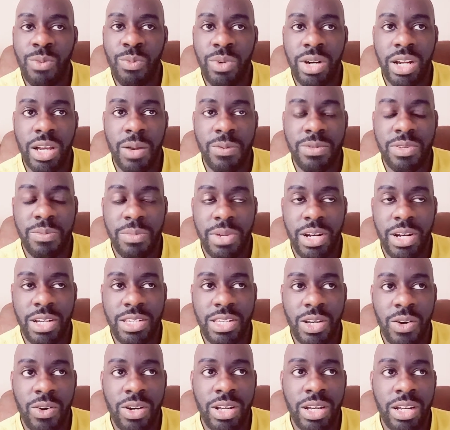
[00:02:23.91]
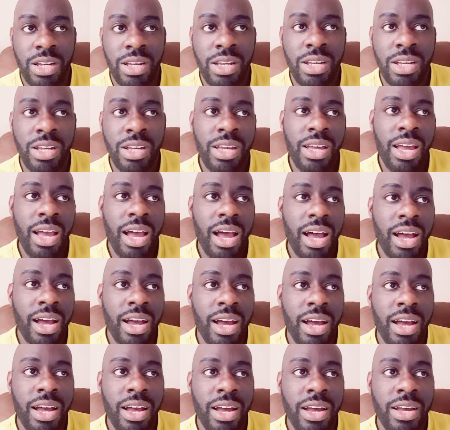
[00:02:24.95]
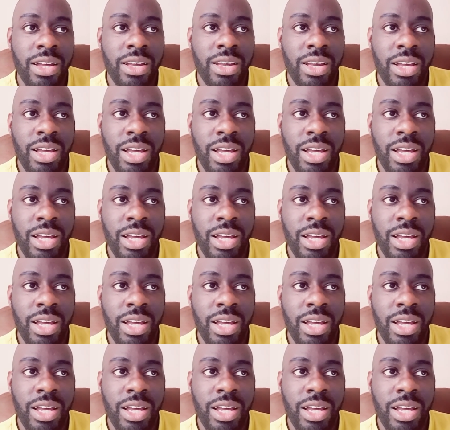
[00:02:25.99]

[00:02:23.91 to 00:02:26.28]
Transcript: when it comes to Minnesota, uh,